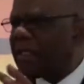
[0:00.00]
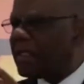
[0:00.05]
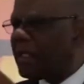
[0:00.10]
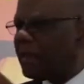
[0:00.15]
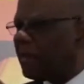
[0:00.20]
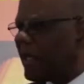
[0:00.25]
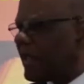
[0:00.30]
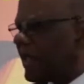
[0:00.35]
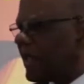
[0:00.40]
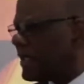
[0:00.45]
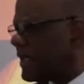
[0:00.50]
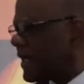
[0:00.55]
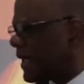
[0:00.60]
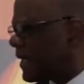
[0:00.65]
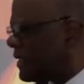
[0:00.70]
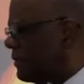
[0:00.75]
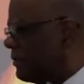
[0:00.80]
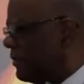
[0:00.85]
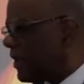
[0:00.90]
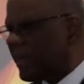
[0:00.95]
Timothy,
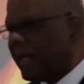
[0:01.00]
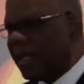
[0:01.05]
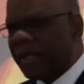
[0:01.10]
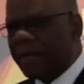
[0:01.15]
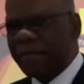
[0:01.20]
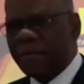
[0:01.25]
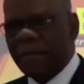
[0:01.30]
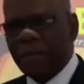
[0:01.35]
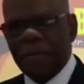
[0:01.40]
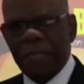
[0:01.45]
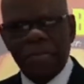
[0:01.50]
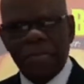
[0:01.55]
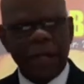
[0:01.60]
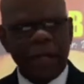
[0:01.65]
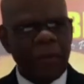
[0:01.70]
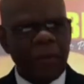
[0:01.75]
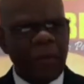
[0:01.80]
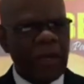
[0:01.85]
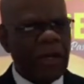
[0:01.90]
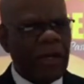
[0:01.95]
2 Timothy,
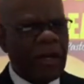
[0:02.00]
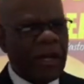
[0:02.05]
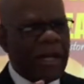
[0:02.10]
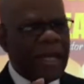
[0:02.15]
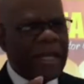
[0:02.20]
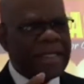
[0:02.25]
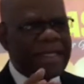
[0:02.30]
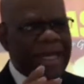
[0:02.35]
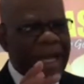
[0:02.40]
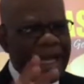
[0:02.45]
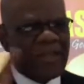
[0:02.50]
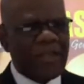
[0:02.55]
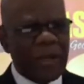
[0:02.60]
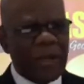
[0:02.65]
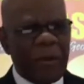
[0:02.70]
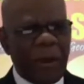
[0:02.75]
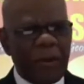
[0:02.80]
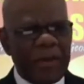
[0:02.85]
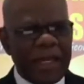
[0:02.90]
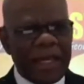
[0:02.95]
where it tells you
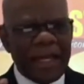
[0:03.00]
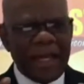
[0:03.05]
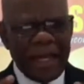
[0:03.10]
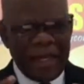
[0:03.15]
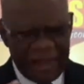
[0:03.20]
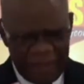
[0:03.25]
about the